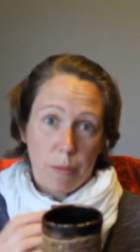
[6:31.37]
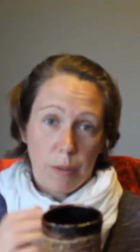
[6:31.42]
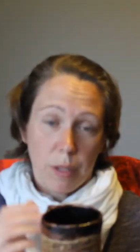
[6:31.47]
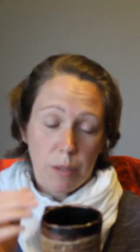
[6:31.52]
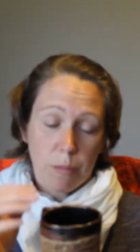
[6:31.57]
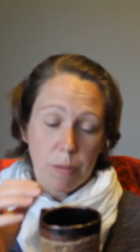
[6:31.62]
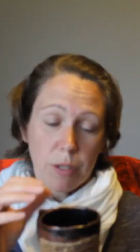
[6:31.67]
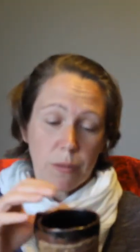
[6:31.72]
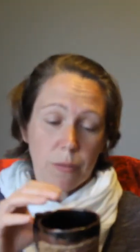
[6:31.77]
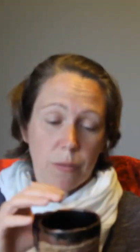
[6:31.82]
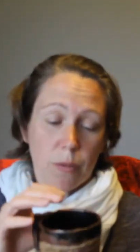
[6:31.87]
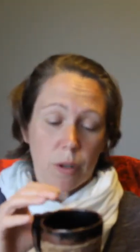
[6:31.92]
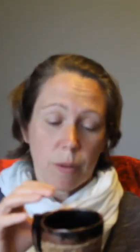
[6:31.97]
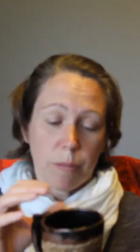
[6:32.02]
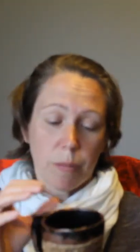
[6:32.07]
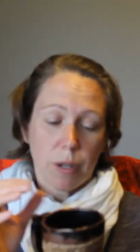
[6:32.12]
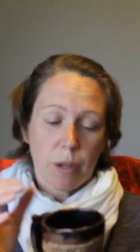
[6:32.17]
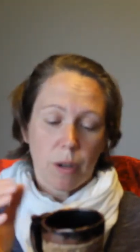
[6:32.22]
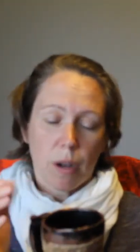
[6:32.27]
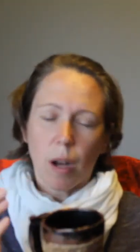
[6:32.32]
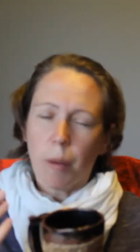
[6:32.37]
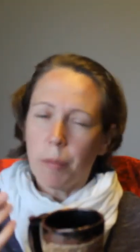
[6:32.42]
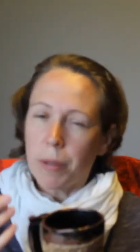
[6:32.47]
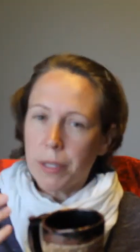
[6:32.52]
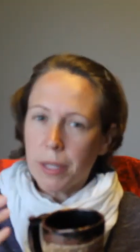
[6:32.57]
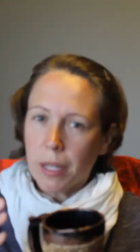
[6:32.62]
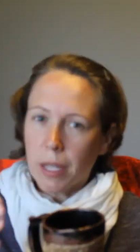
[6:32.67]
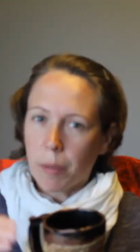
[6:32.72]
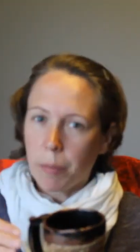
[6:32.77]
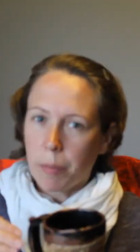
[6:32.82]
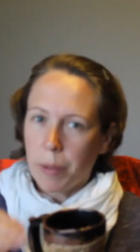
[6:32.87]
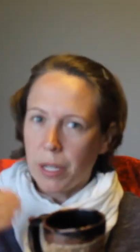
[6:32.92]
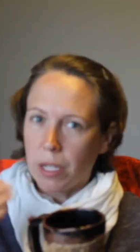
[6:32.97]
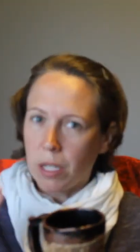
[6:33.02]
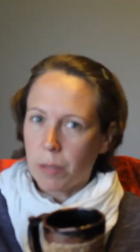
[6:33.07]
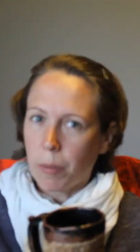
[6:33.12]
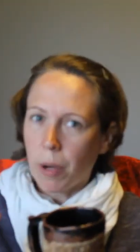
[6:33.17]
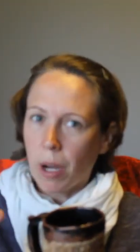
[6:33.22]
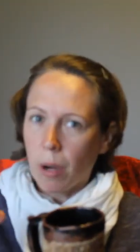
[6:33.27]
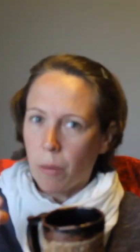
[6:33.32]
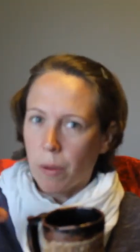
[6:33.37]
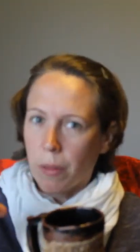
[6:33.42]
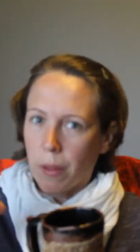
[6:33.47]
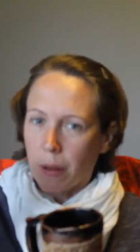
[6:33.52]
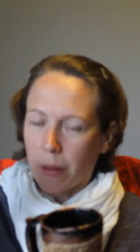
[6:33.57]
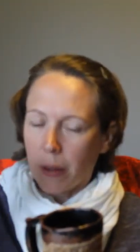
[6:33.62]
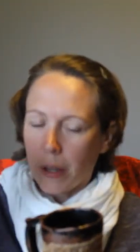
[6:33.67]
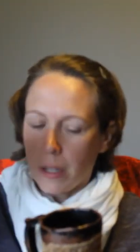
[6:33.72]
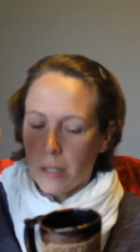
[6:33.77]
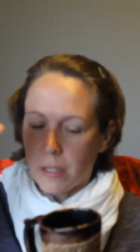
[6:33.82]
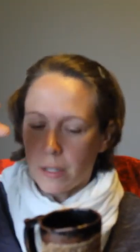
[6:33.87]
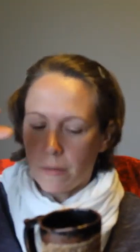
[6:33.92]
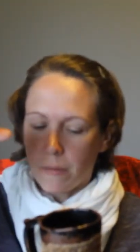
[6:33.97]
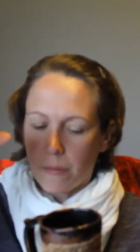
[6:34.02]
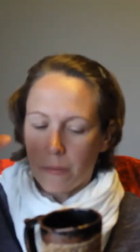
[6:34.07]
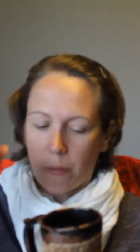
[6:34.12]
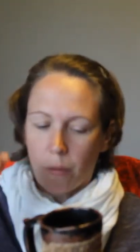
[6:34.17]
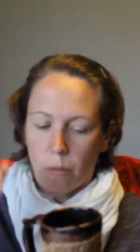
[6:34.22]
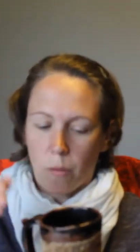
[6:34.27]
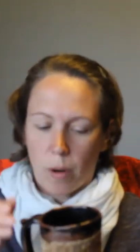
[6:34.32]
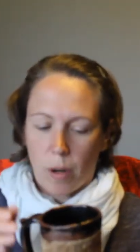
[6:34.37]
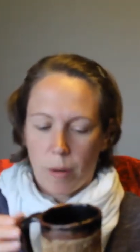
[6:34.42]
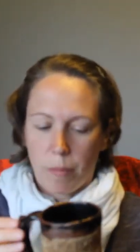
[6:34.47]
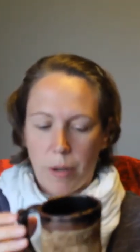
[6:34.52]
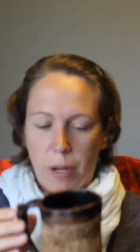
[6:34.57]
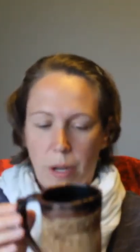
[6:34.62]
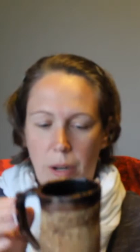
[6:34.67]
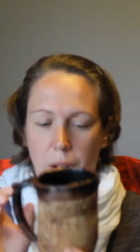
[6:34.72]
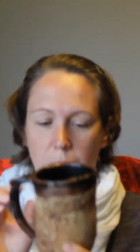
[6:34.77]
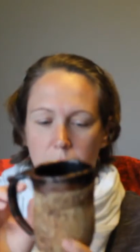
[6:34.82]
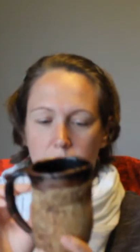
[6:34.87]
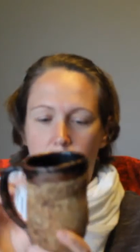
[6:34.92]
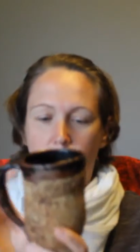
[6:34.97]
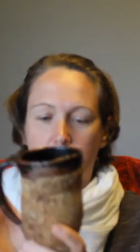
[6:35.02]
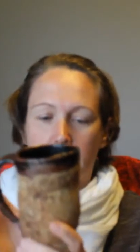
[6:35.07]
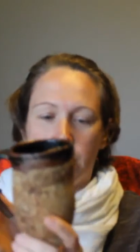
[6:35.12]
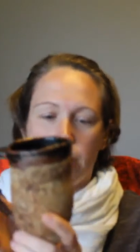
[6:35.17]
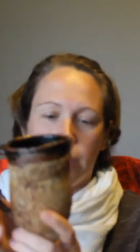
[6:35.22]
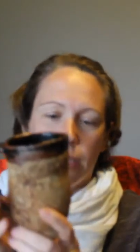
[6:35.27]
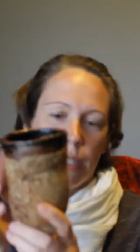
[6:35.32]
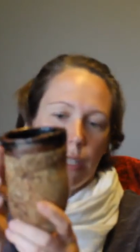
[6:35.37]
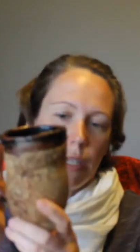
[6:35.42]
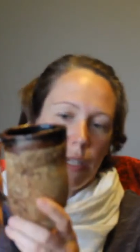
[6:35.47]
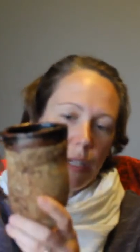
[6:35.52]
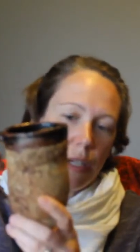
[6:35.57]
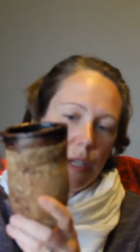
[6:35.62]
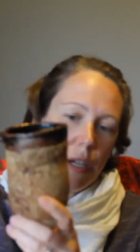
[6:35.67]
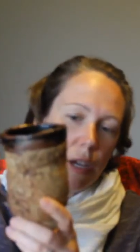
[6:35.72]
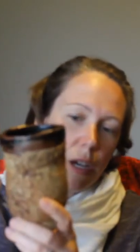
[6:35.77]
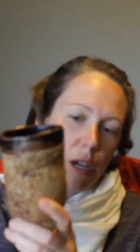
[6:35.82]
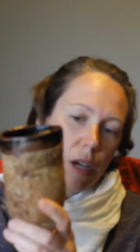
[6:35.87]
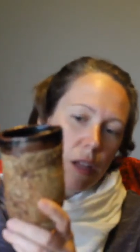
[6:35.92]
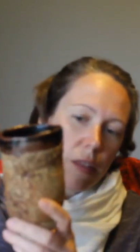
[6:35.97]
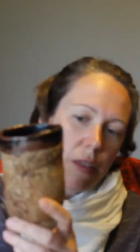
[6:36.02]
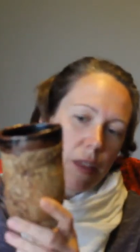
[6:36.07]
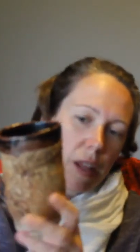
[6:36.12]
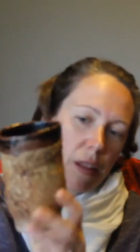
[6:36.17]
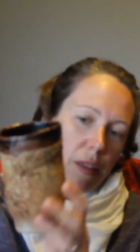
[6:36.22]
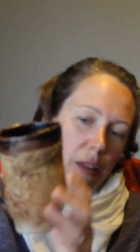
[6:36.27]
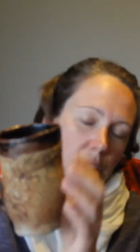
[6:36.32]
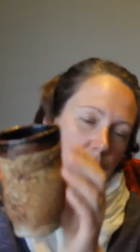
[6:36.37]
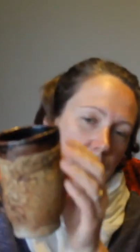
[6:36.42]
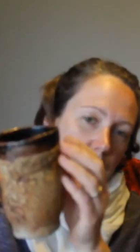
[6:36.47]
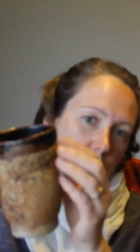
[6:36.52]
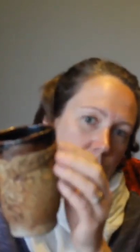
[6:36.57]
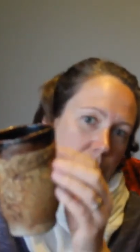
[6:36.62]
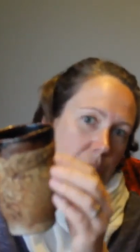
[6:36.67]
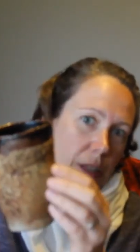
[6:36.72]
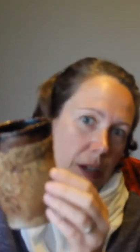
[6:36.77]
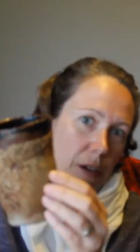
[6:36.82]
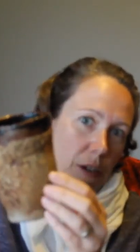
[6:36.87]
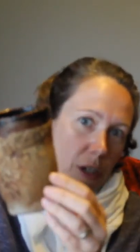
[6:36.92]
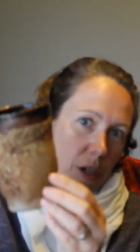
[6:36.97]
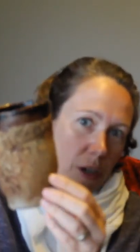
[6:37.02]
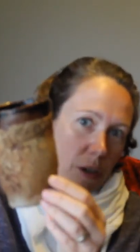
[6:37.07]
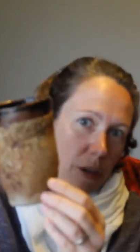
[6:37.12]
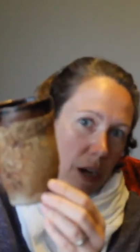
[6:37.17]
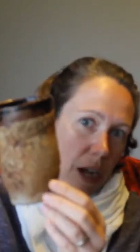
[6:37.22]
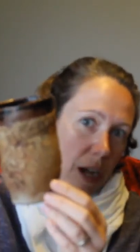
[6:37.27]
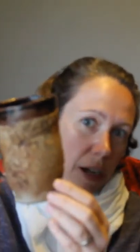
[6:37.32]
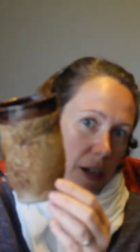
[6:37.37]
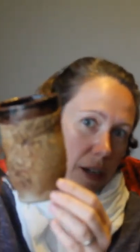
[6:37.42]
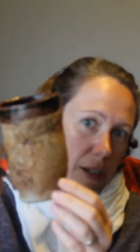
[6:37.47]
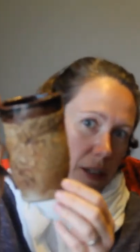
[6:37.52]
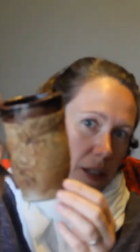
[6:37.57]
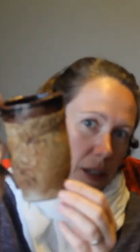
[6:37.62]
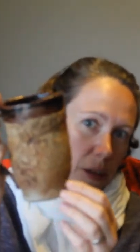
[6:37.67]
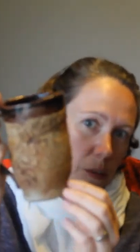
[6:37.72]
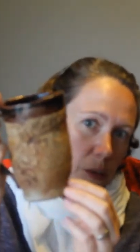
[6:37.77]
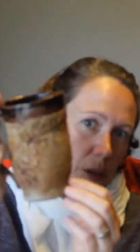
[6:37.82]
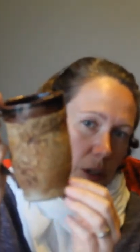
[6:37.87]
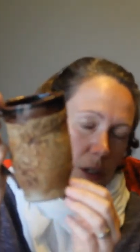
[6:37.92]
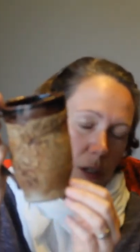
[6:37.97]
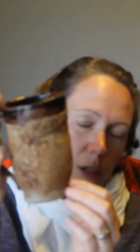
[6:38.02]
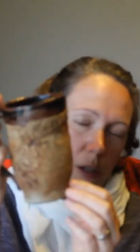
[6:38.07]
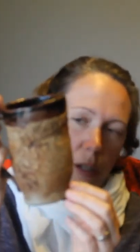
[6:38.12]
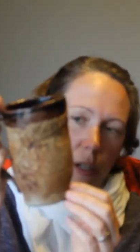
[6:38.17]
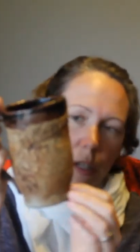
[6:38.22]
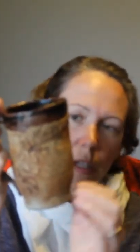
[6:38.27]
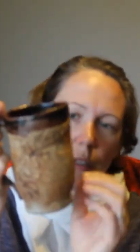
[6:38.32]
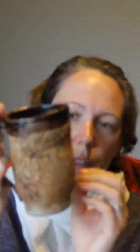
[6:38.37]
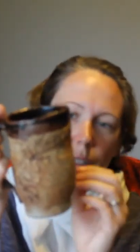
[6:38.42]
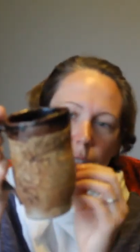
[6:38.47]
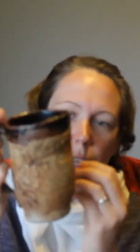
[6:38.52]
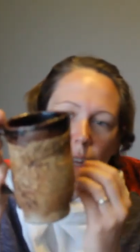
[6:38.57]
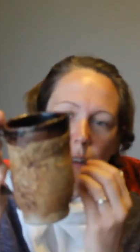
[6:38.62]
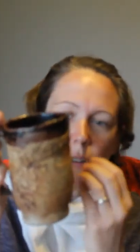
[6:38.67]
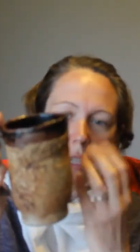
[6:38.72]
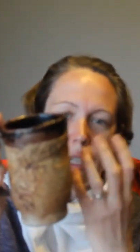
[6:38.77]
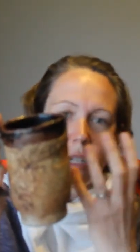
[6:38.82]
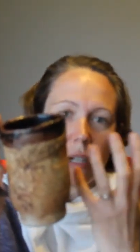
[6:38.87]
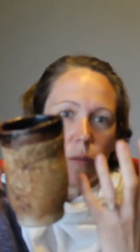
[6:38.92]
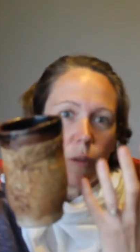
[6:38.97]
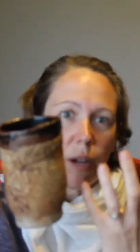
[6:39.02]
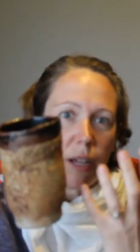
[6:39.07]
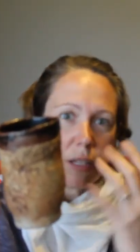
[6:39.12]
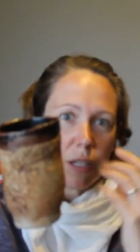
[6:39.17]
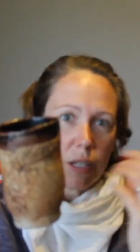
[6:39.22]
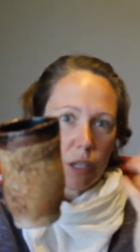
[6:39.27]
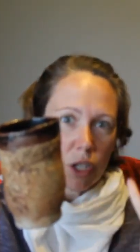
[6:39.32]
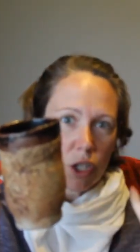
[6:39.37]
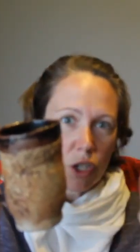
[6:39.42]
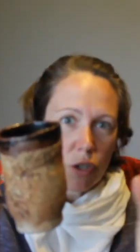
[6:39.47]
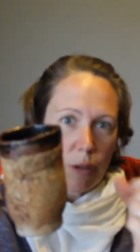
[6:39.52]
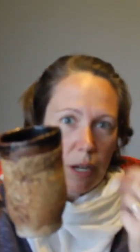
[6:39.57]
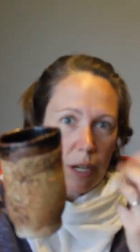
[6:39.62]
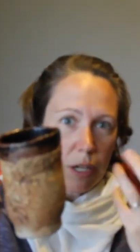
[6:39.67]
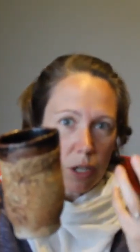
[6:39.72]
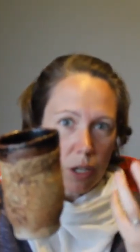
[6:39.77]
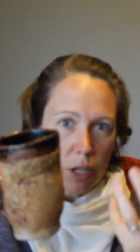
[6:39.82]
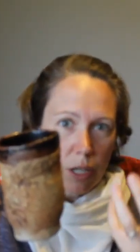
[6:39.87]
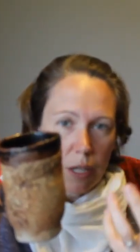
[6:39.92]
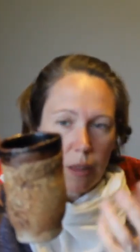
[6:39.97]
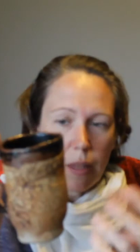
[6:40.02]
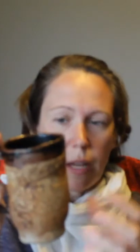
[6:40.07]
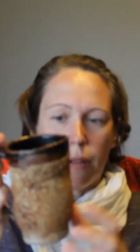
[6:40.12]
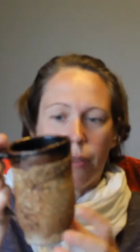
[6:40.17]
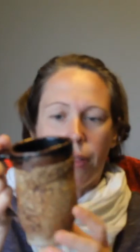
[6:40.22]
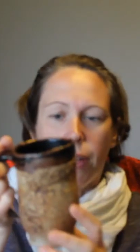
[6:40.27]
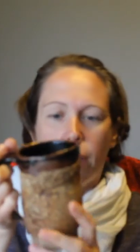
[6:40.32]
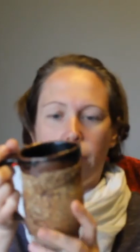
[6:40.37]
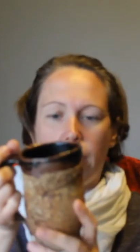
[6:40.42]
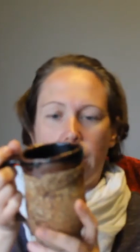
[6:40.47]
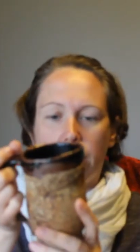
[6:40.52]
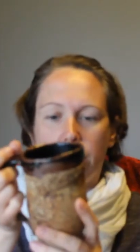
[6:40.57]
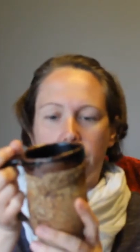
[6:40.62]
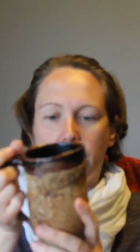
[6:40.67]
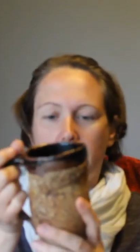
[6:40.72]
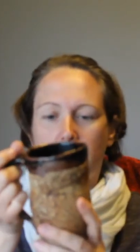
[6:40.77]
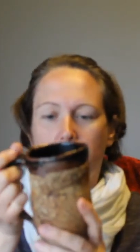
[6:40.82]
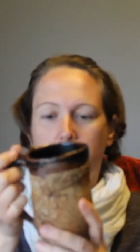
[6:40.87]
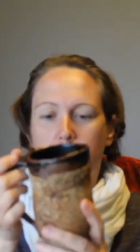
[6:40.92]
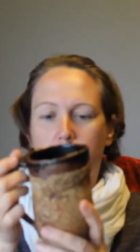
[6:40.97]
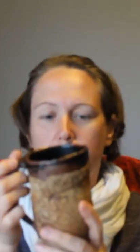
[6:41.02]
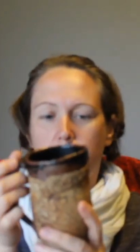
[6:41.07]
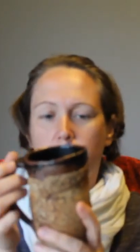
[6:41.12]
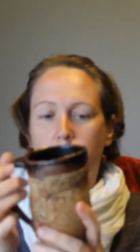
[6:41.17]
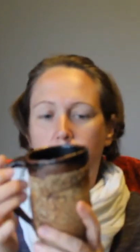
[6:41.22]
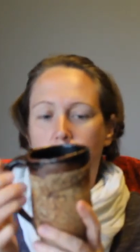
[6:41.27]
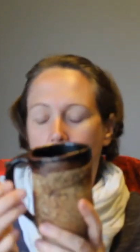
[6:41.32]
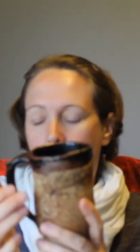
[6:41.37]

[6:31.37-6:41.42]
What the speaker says: This was formed almost like a pinch pot where the clay is formed, and you can see that the clay was allowed to crack as he worked on it, allowing it, as it stretched, he allowed the cracks to come through.